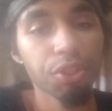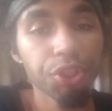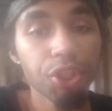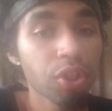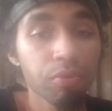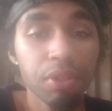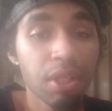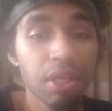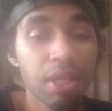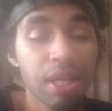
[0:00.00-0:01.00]
You know,
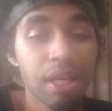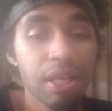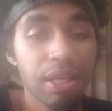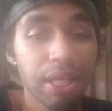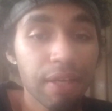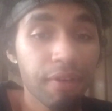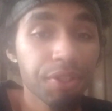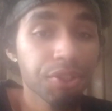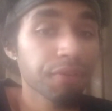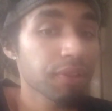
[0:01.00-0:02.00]
everybody
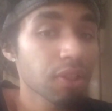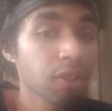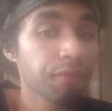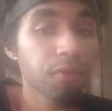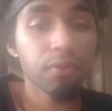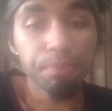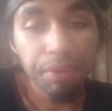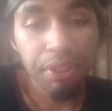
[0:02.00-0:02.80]
deserves love, including